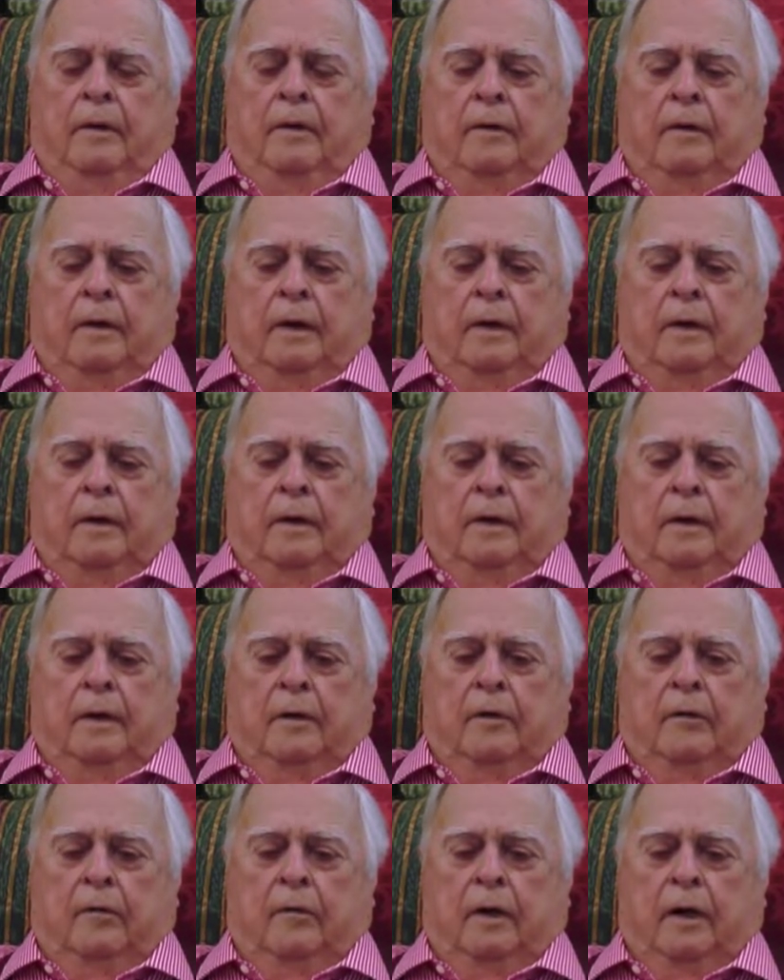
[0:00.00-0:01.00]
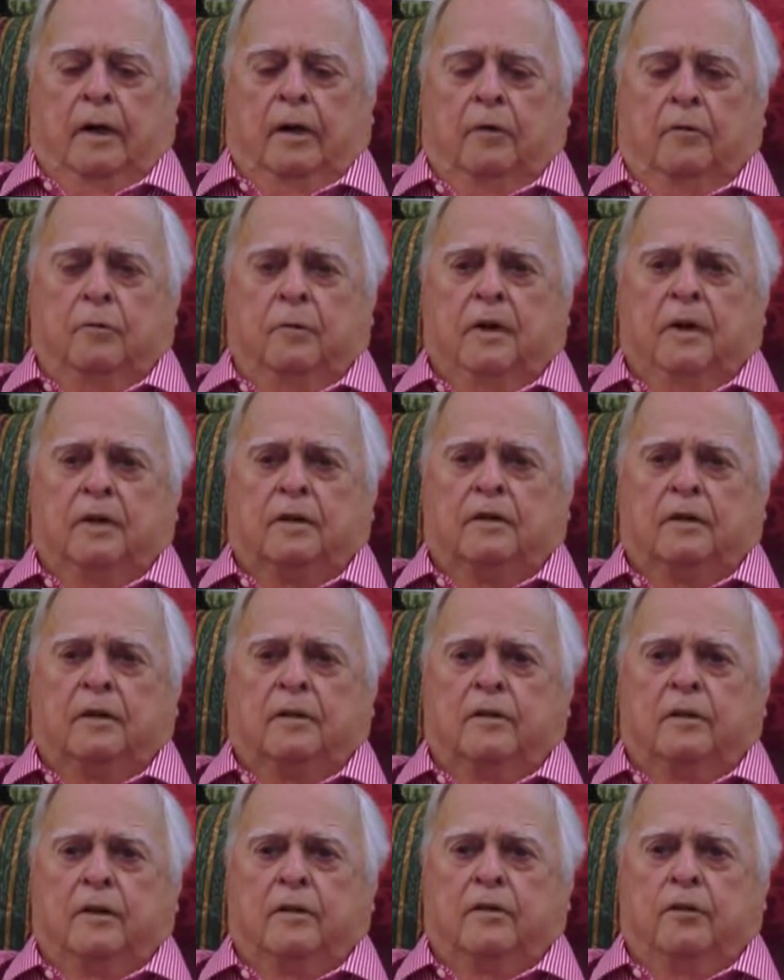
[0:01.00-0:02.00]
than uh, the record
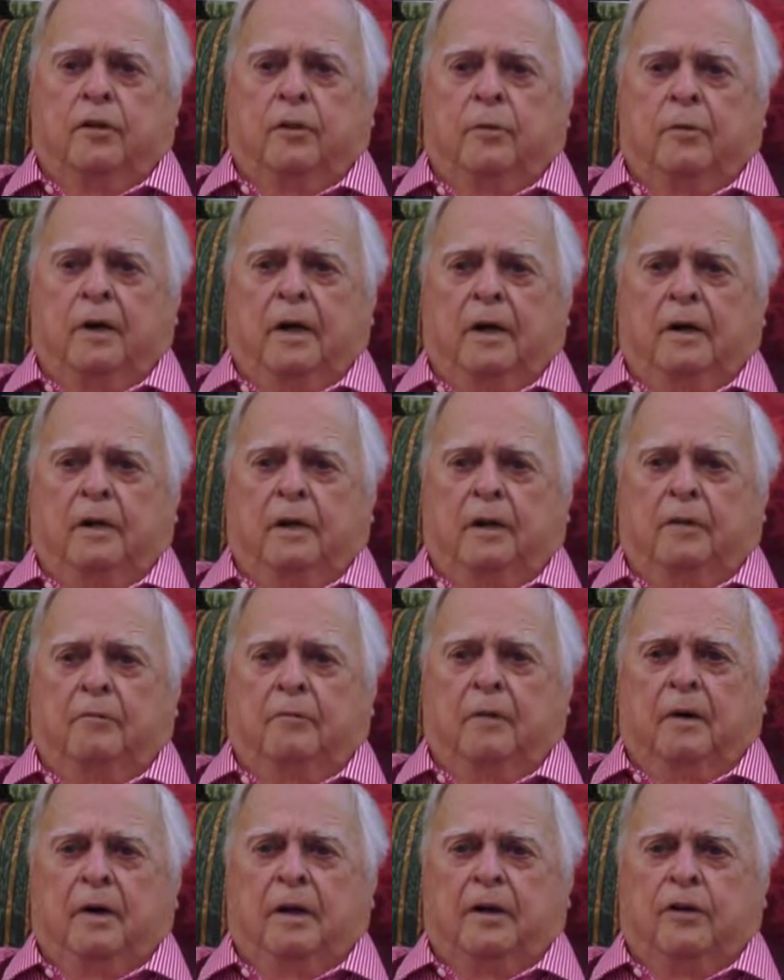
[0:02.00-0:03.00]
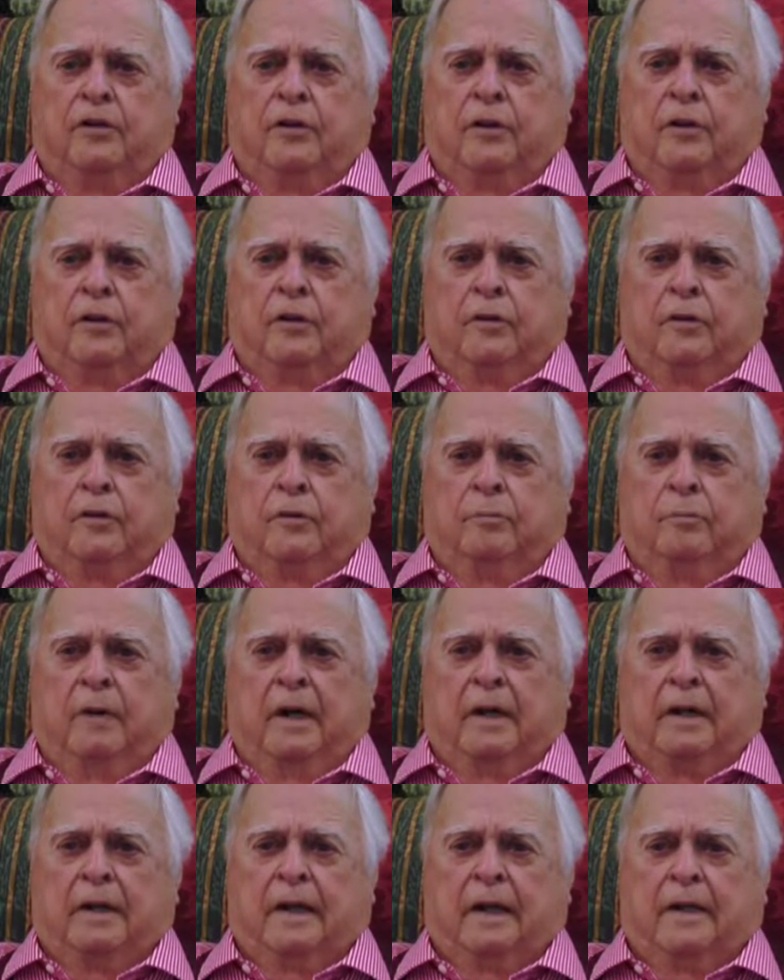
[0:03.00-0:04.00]
business, and she made enough money she could
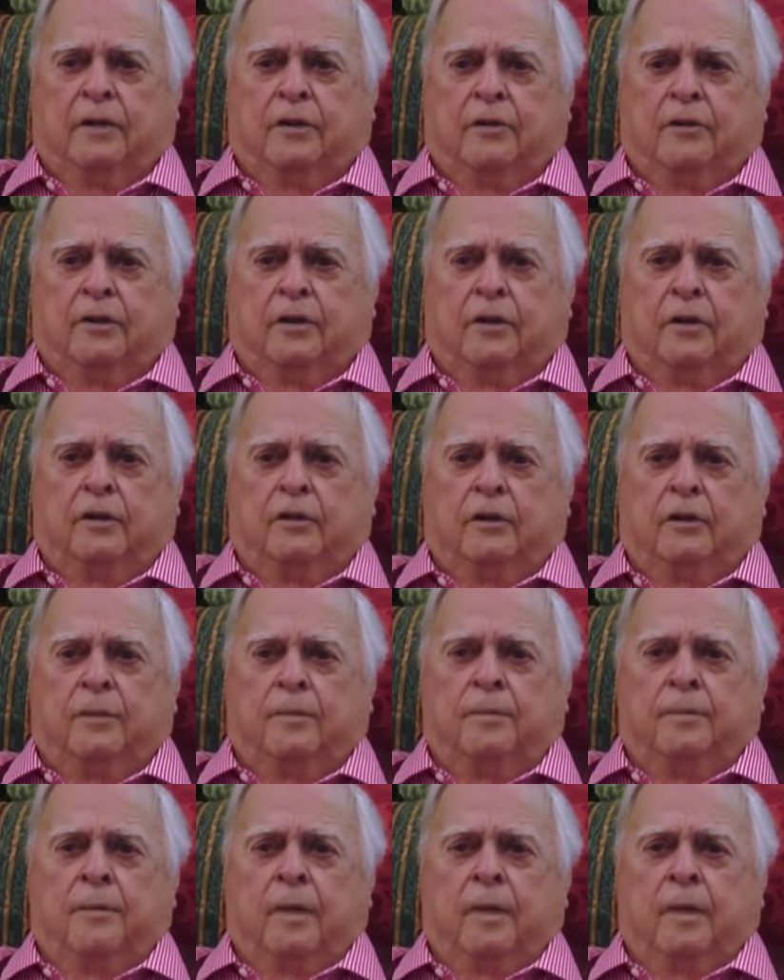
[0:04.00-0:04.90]
make that decision.